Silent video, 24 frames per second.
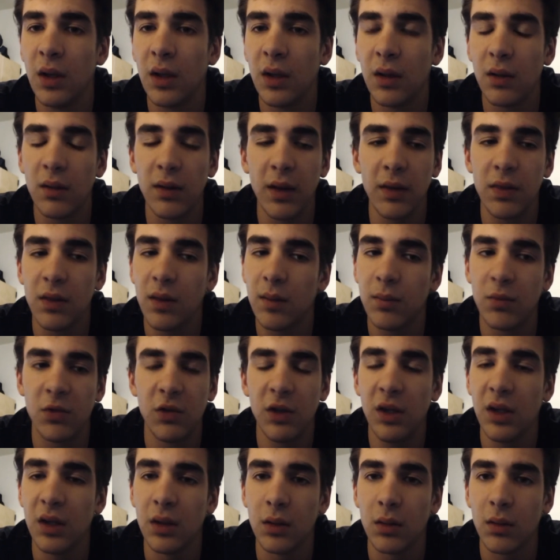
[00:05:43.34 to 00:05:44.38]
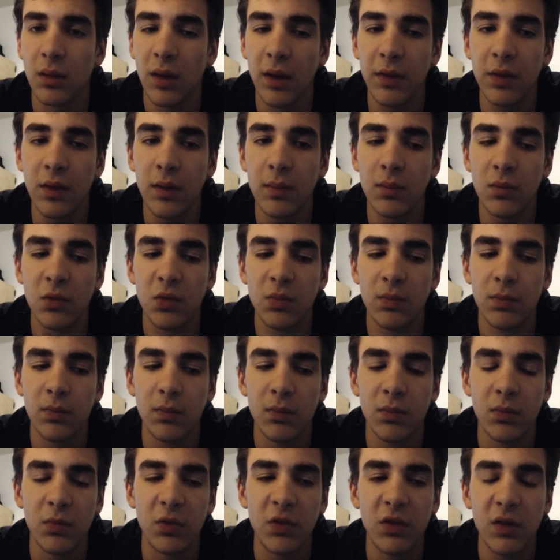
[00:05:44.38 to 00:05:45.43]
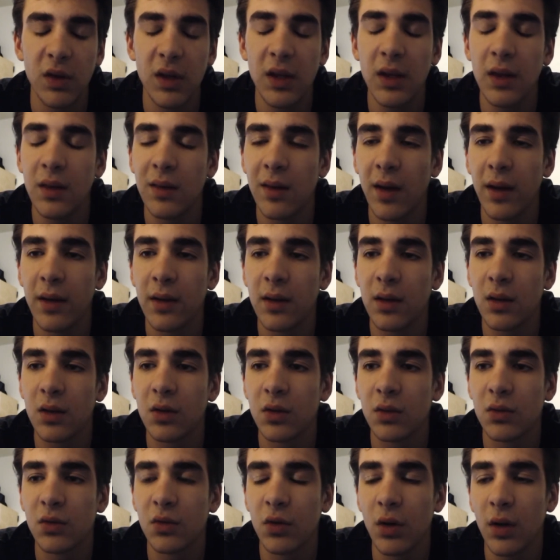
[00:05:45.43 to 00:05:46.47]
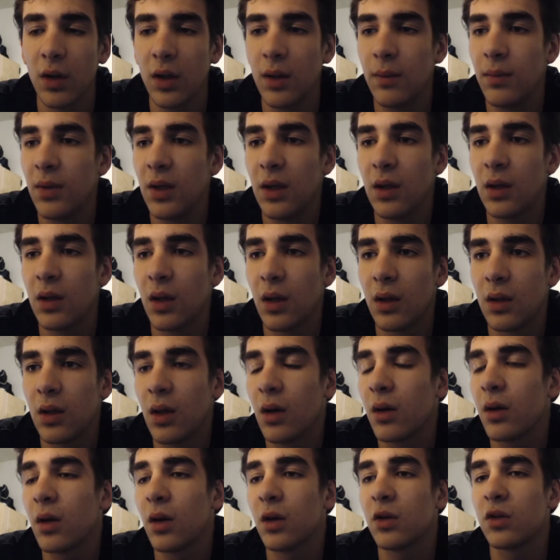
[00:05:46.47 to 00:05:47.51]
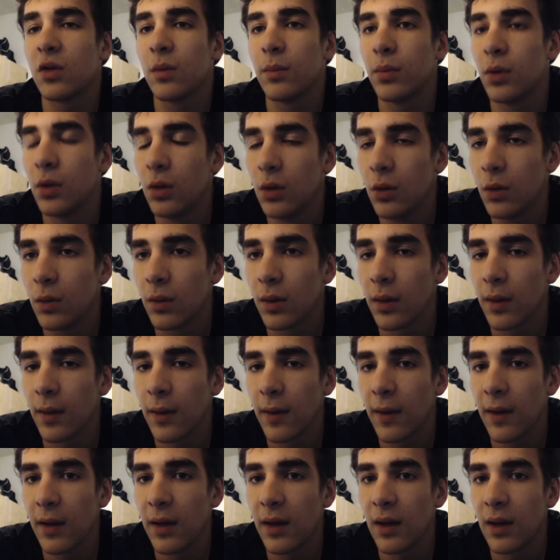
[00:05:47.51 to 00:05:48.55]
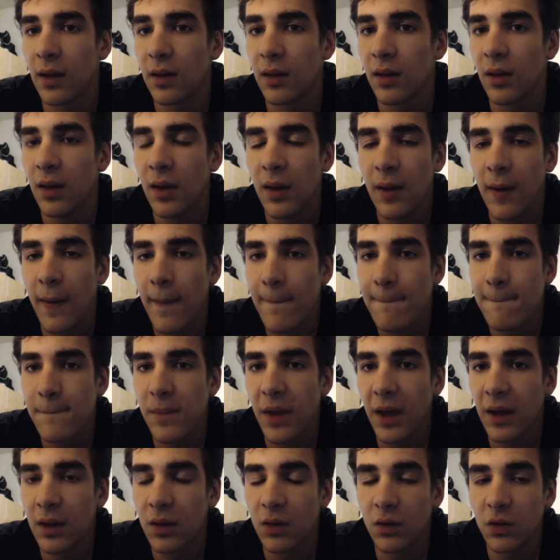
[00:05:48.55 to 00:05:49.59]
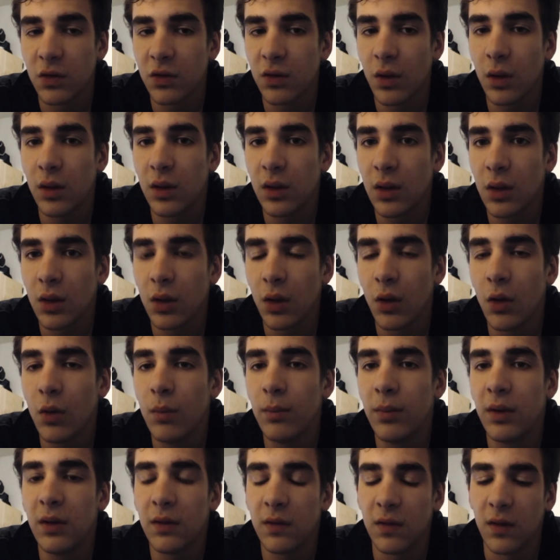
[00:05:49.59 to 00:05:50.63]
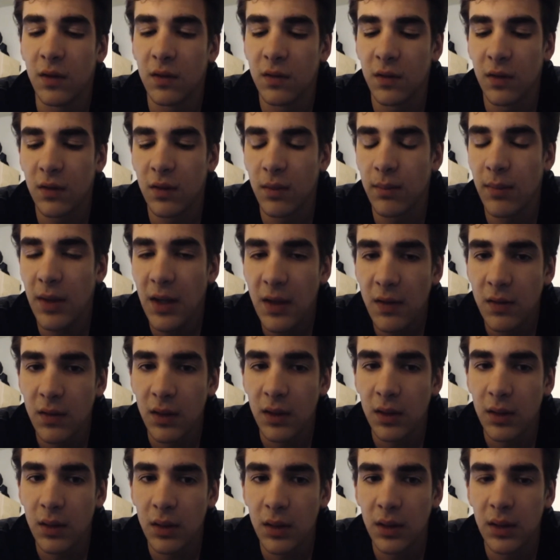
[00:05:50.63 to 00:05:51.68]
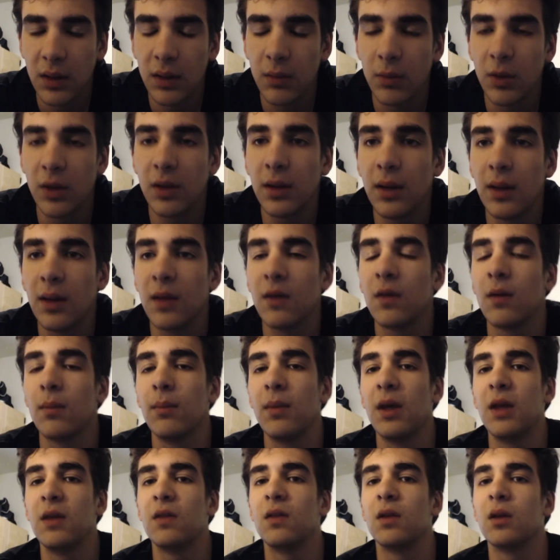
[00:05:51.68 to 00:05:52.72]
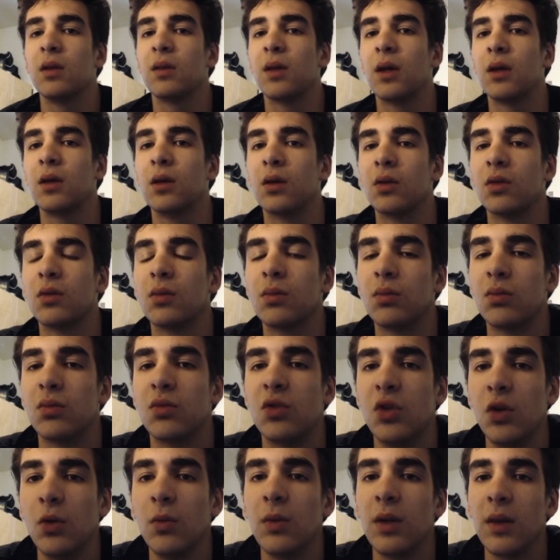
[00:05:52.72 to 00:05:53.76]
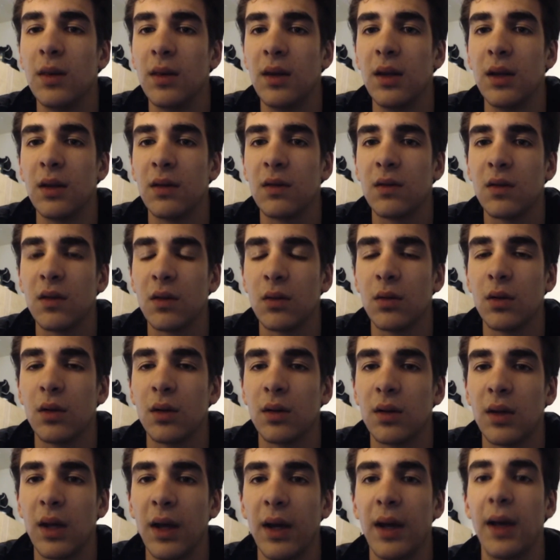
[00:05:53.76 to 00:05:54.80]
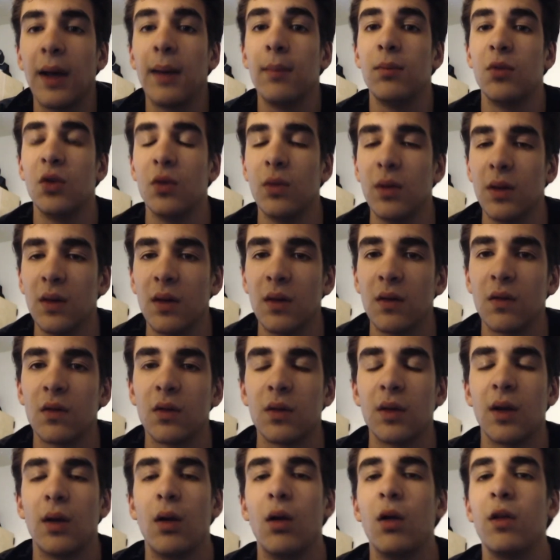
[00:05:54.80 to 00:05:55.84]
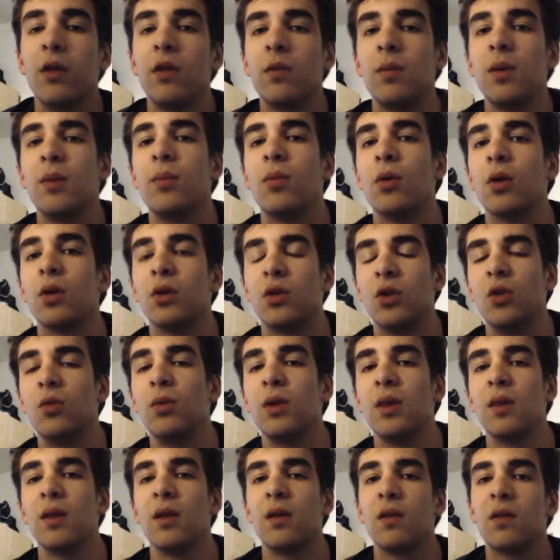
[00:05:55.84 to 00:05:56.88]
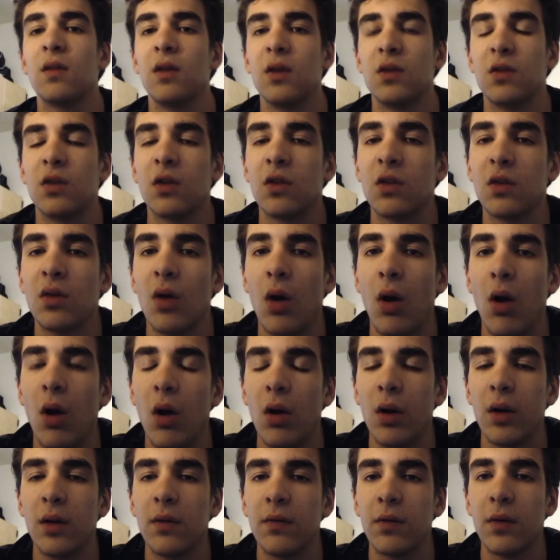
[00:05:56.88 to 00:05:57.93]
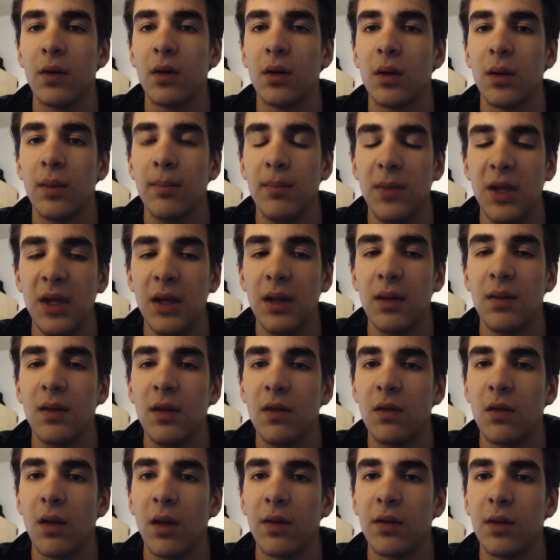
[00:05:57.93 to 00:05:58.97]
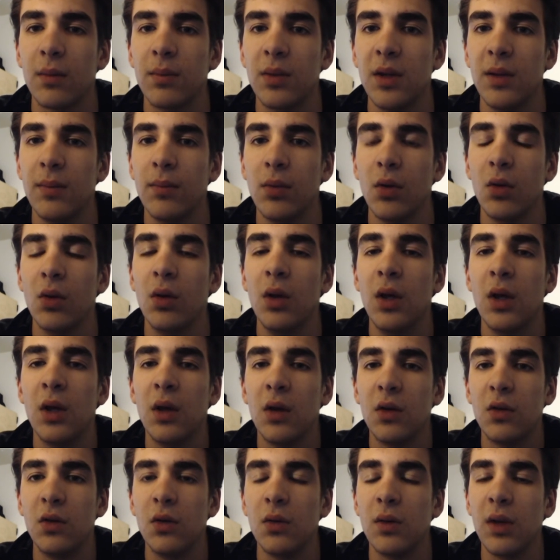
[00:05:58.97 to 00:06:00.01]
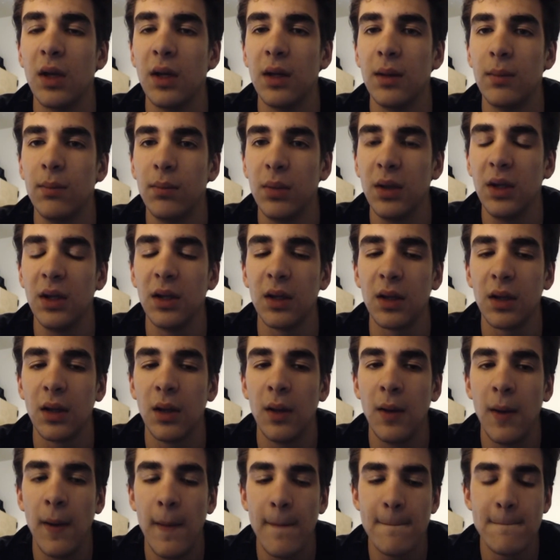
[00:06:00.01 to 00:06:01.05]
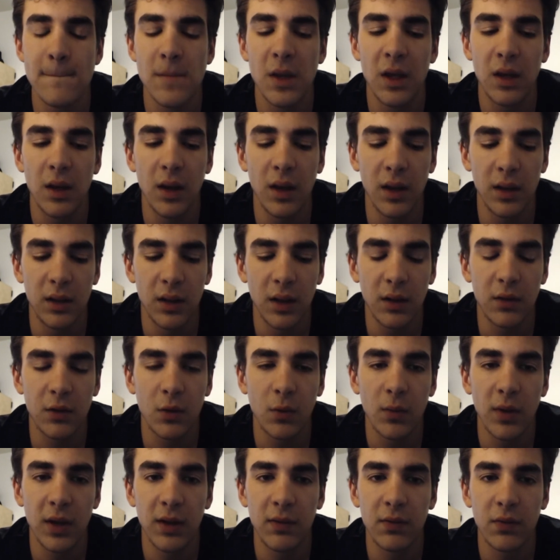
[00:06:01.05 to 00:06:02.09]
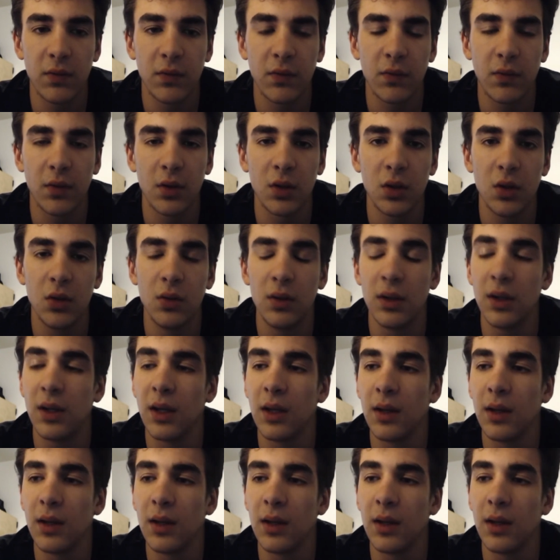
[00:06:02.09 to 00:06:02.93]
Let them see it. Let them see that you're trying to be a young entrepreneur and that you're starting your own business. It's amazing. It really is amazing that you're doing this, or that I'm doing this, or that all these people are doing this. It's just hard for me and these other people to get it big. Another way for you to get